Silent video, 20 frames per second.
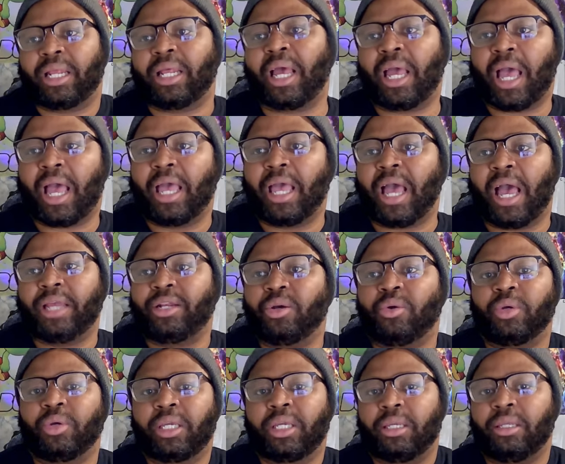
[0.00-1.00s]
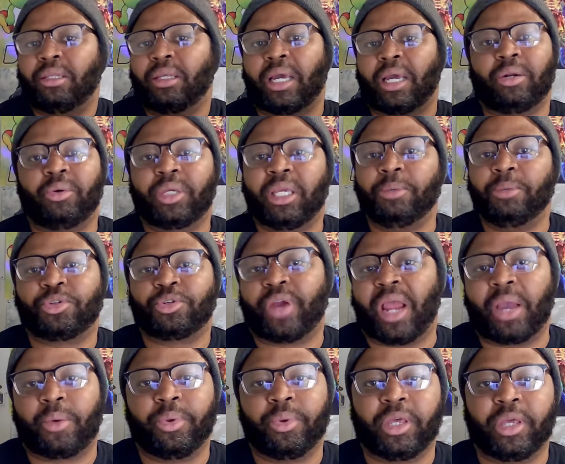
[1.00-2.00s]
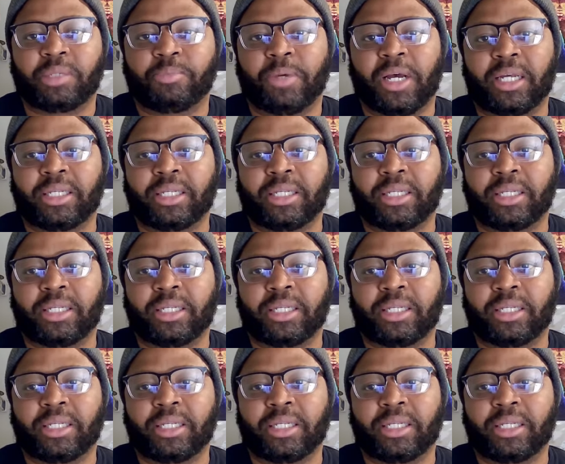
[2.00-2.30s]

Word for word: I, I don't I don't keep track with Xbox.